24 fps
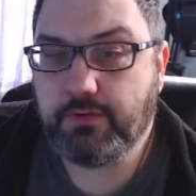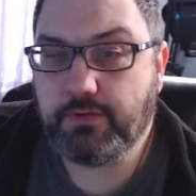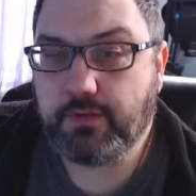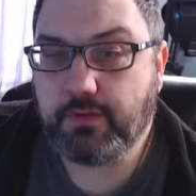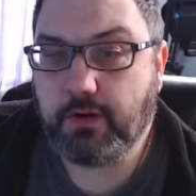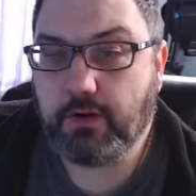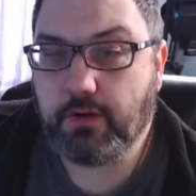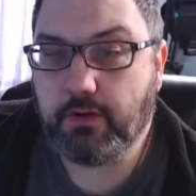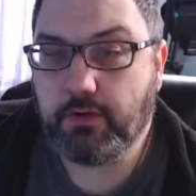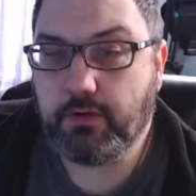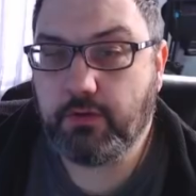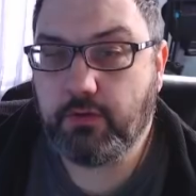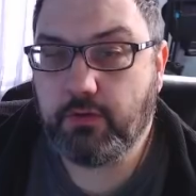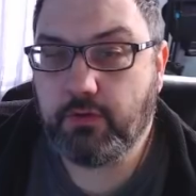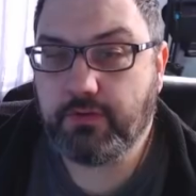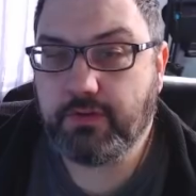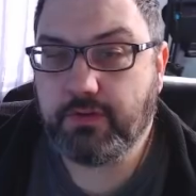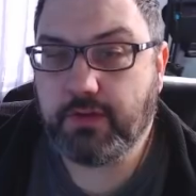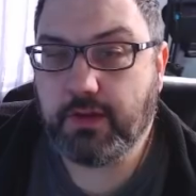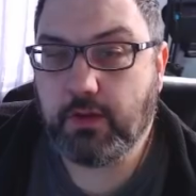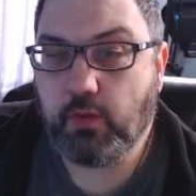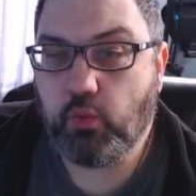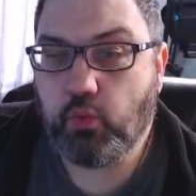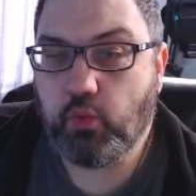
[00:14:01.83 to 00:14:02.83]
are
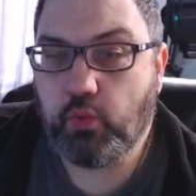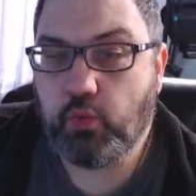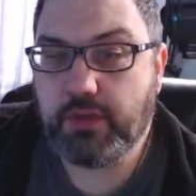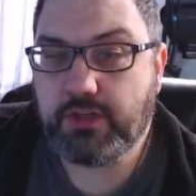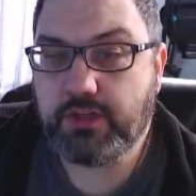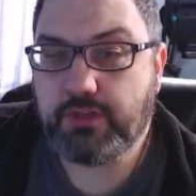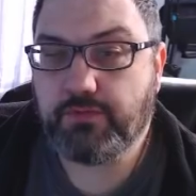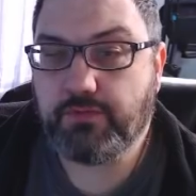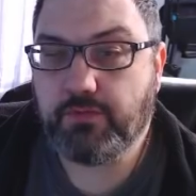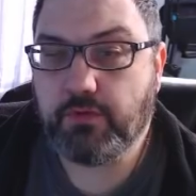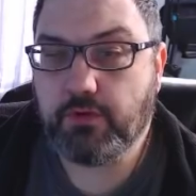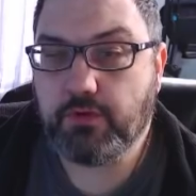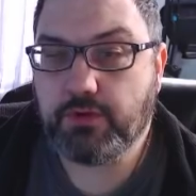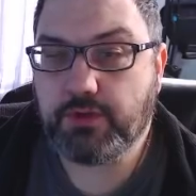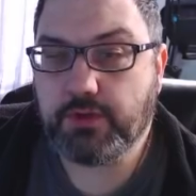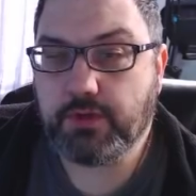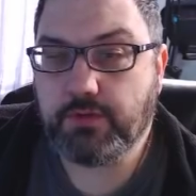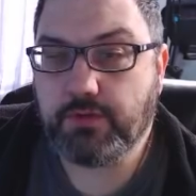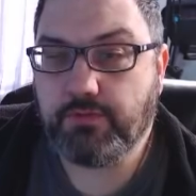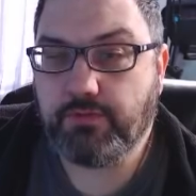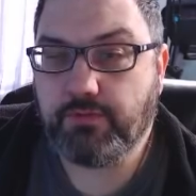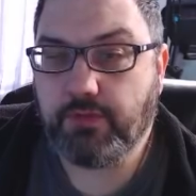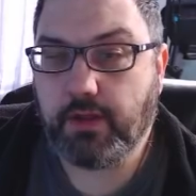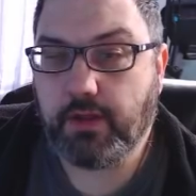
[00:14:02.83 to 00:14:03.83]
using which
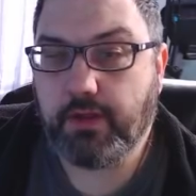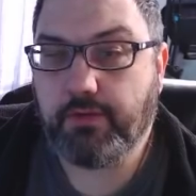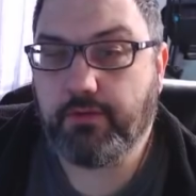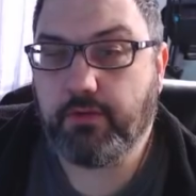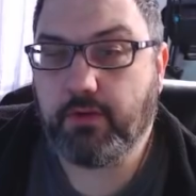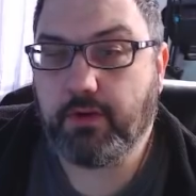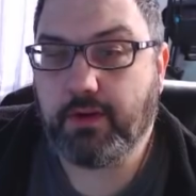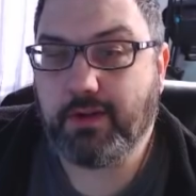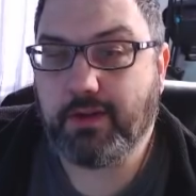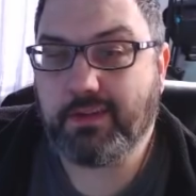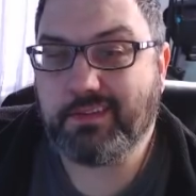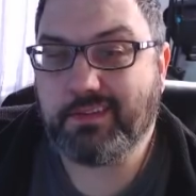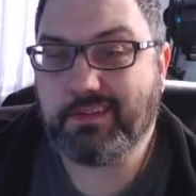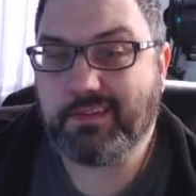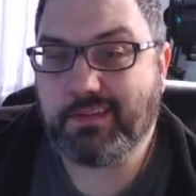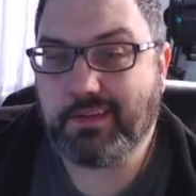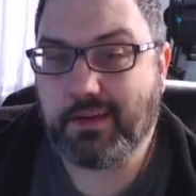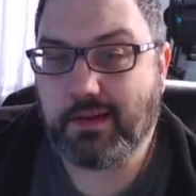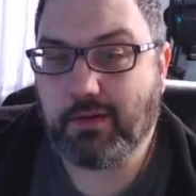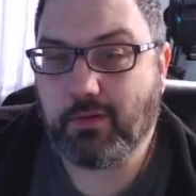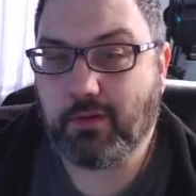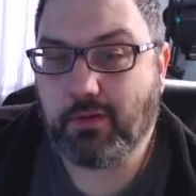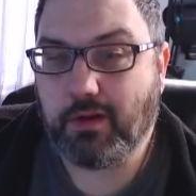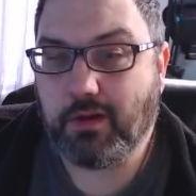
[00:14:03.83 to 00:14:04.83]
version, flavor,
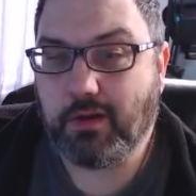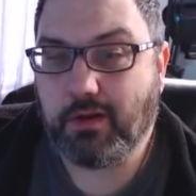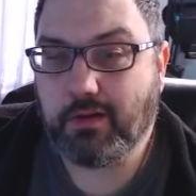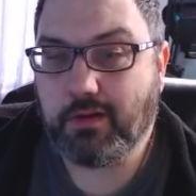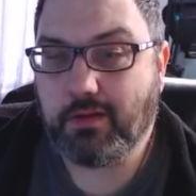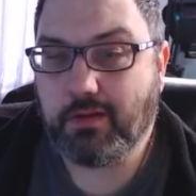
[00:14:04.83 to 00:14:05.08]
etc.